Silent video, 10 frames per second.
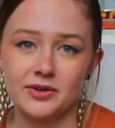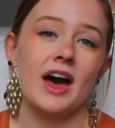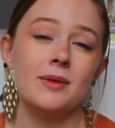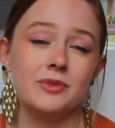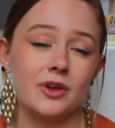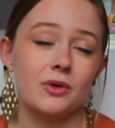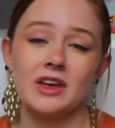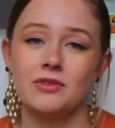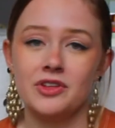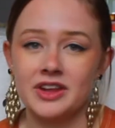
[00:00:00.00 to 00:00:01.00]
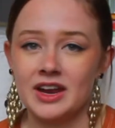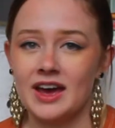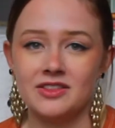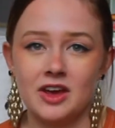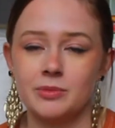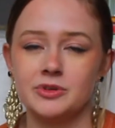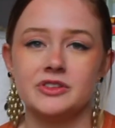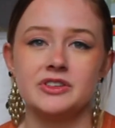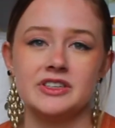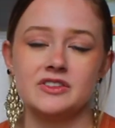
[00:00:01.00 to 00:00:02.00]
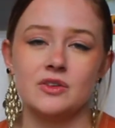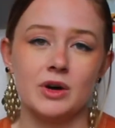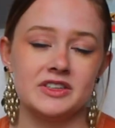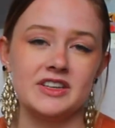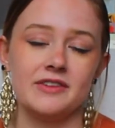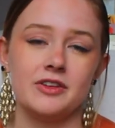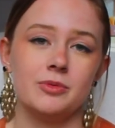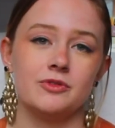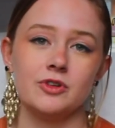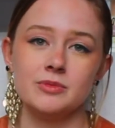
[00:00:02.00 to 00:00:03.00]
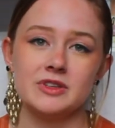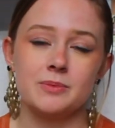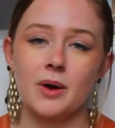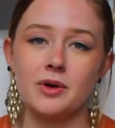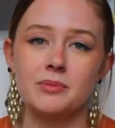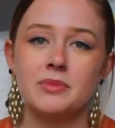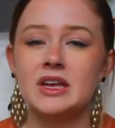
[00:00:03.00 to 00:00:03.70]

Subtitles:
I am so thankful that I had the opportunity to watch Safia perform this poem.